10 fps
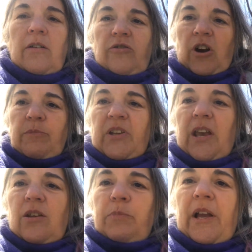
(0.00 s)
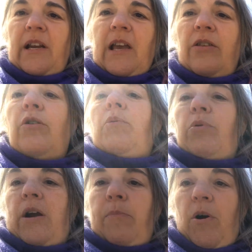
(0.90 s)
jump together, play together, and
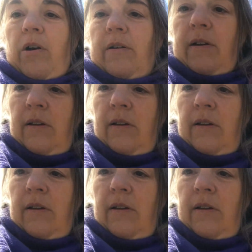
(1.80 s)
break apart.